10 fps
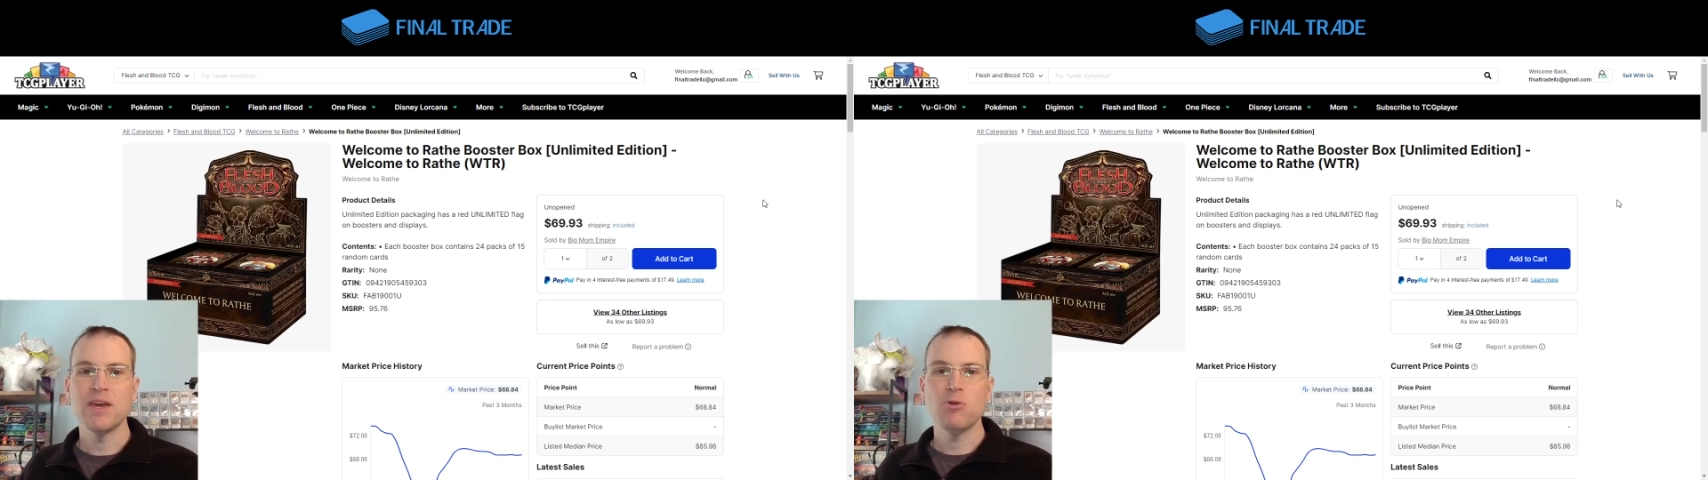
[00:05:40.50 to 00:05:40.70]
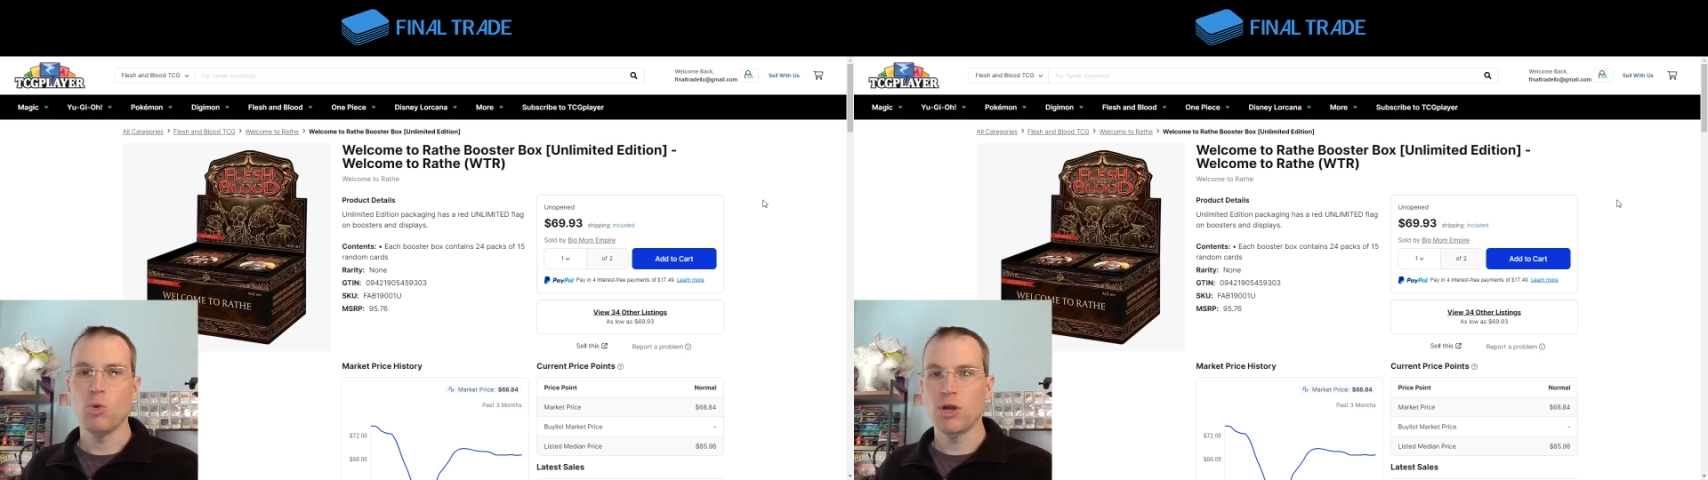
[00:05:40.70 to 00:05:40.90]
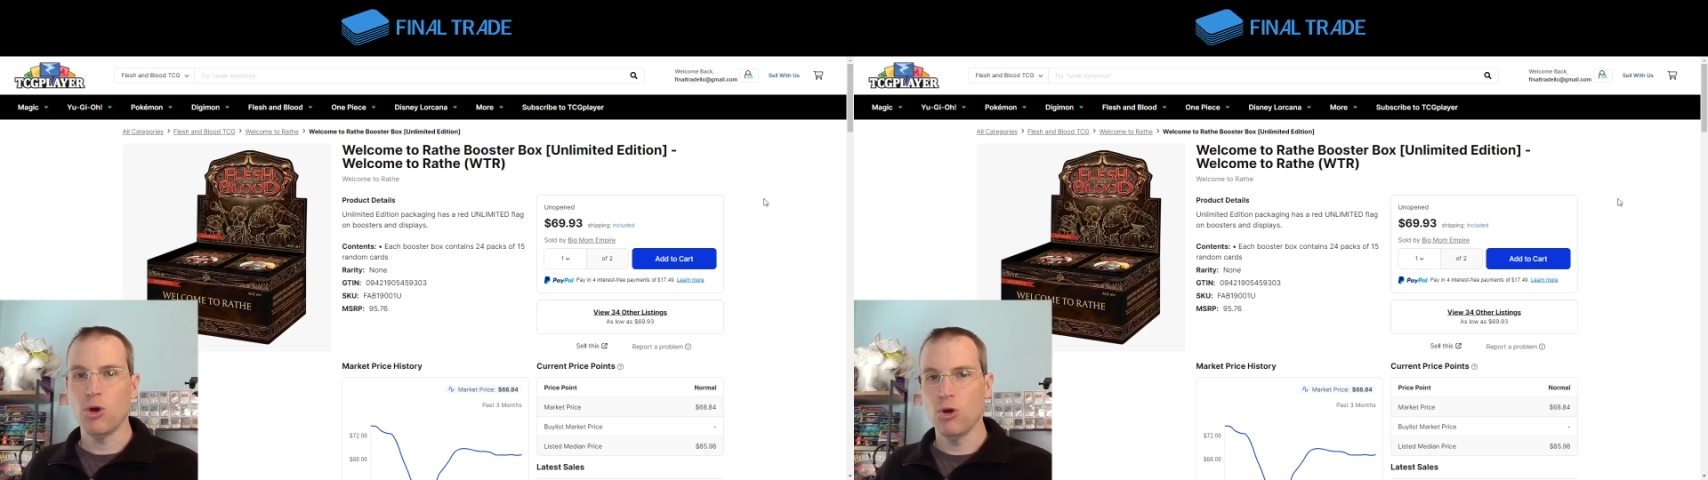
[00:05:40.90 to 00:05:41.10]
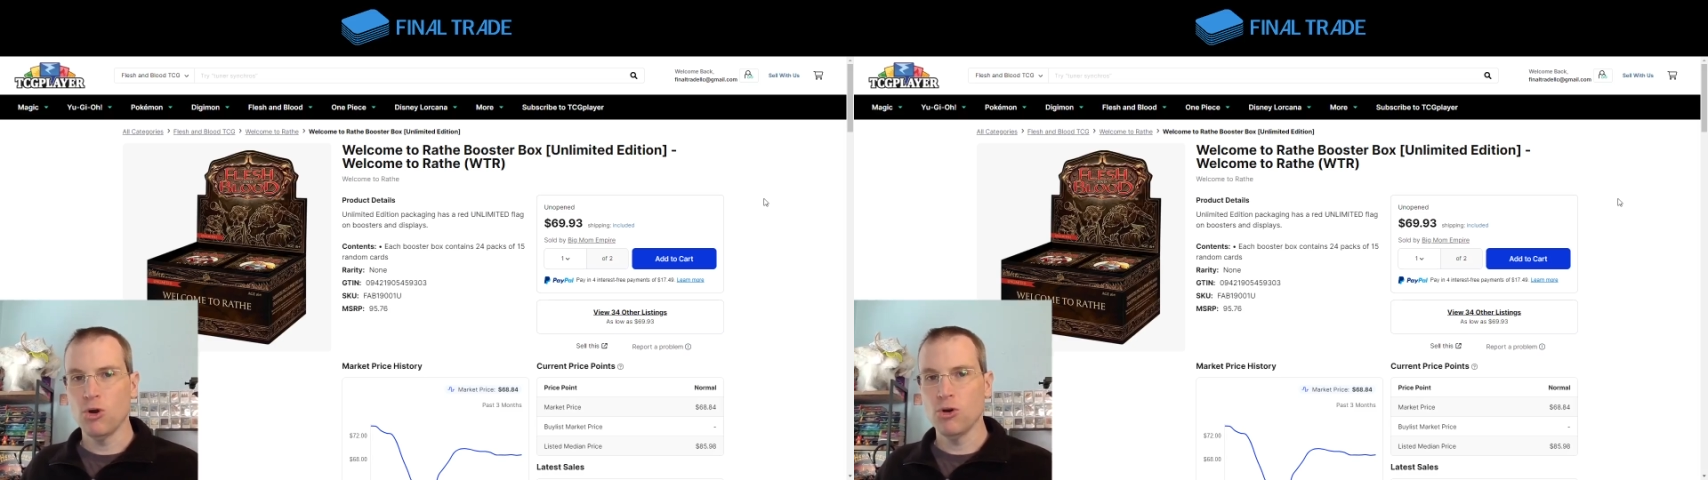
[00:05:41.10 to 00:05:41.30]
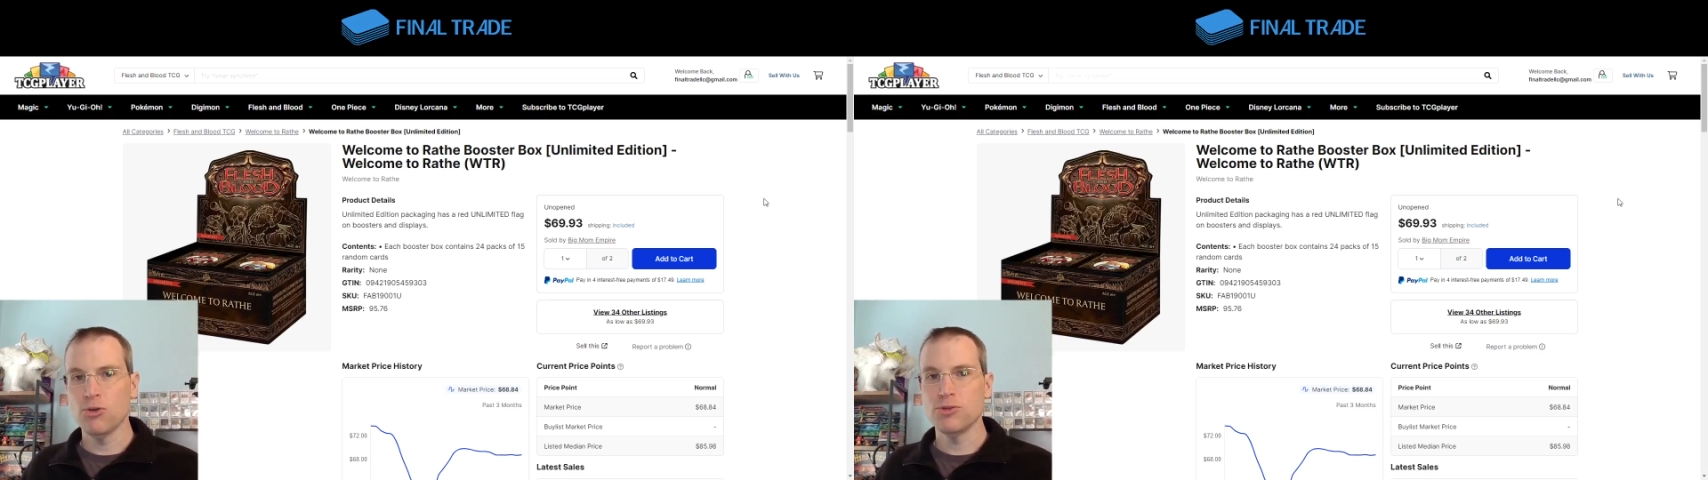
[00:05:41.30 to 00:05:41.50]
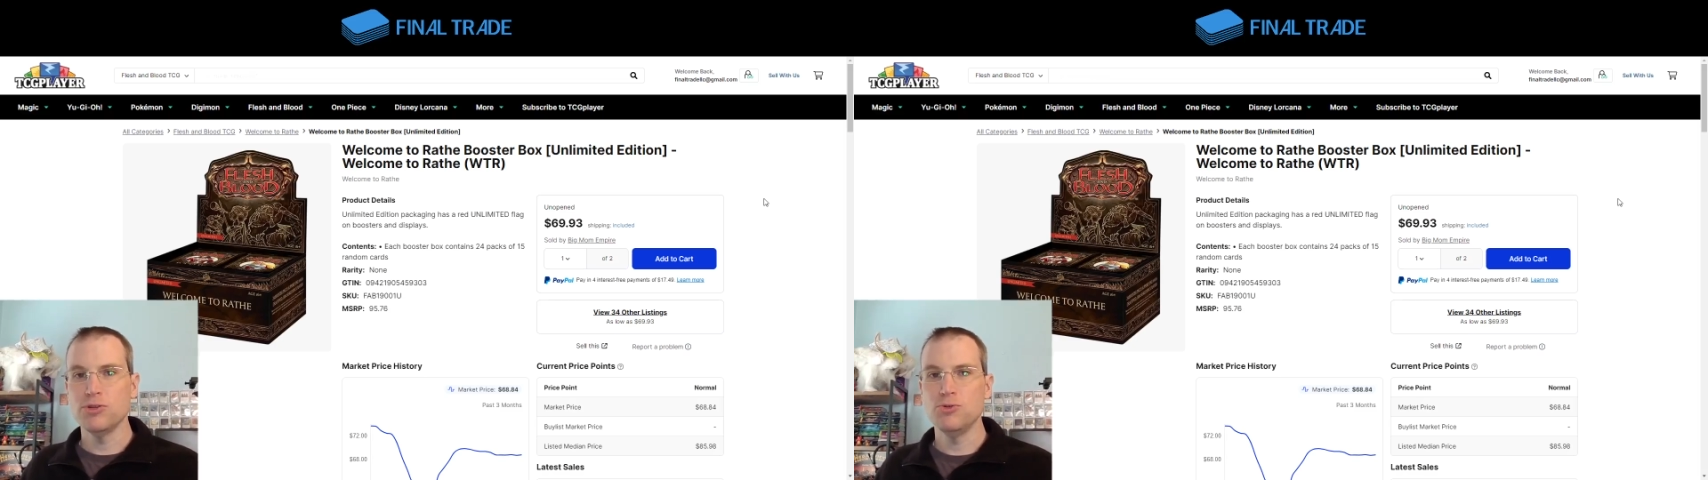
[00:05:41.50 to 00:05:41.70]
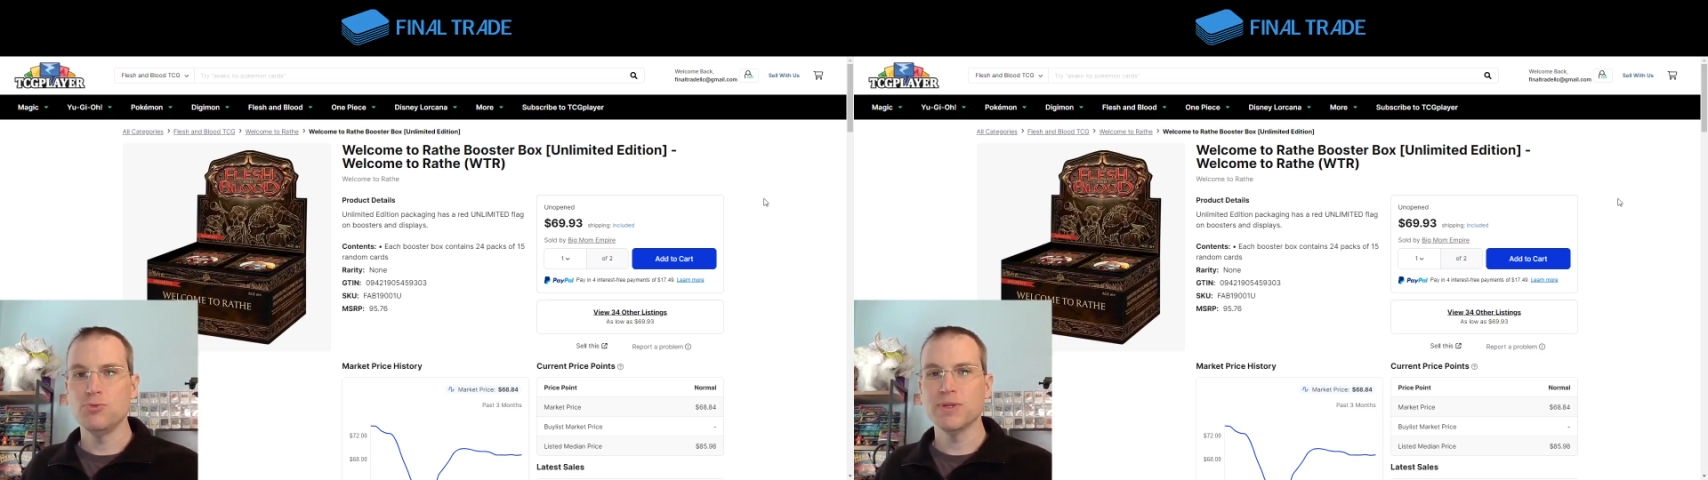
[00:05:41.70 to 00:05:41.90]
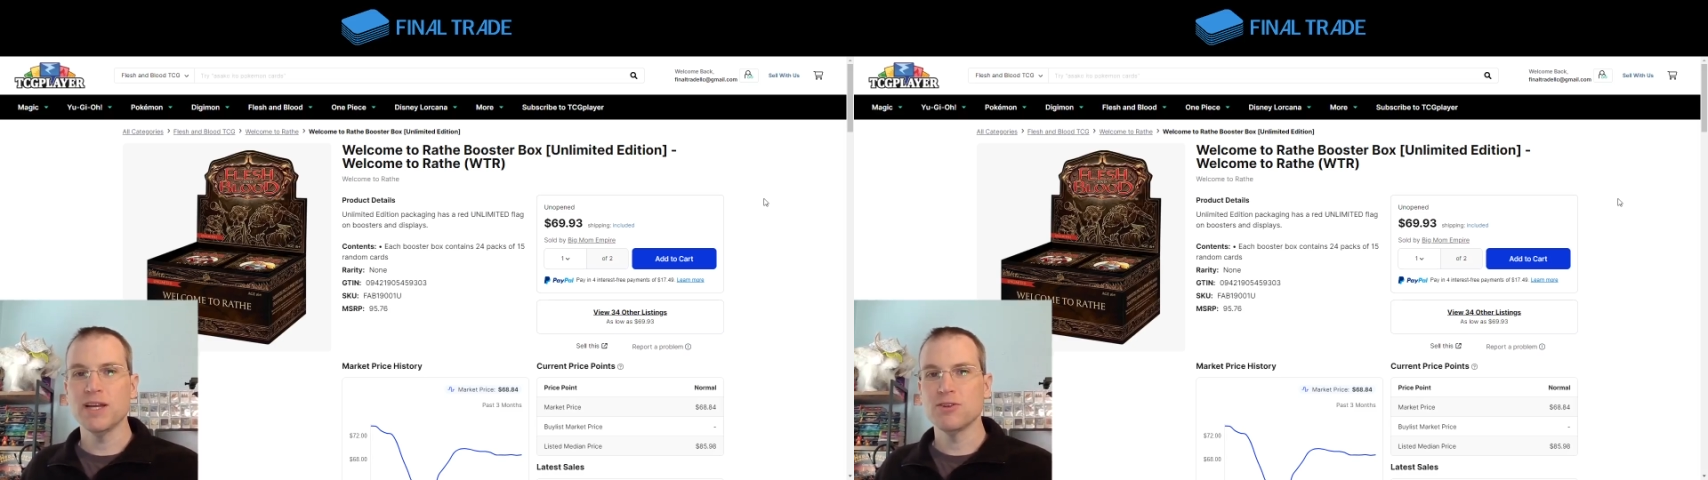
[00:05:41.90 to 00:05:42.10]
when all the new
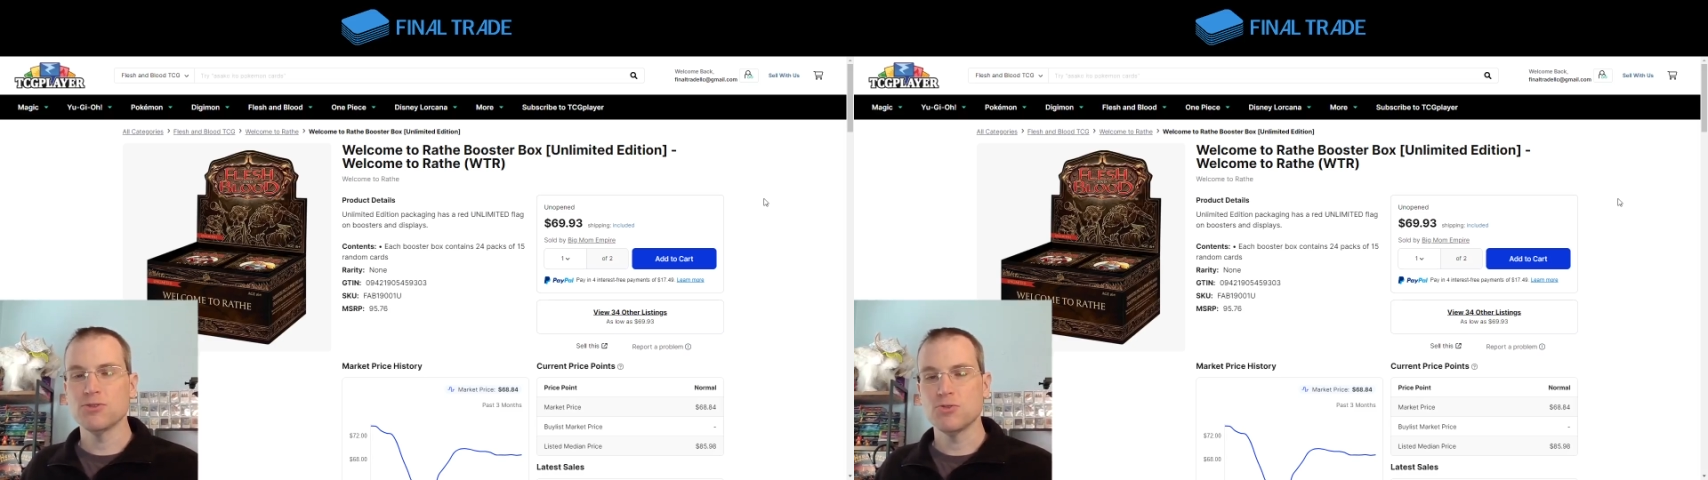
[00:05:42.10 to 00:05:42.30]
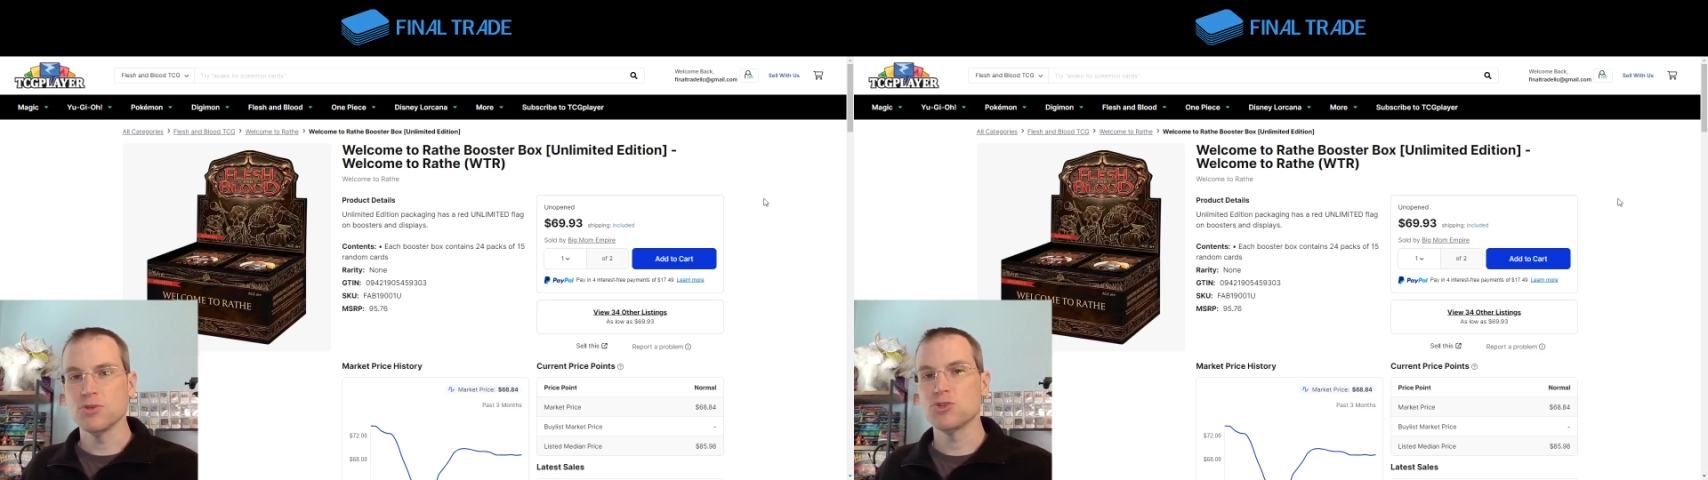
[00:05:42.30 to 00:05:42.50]
players who are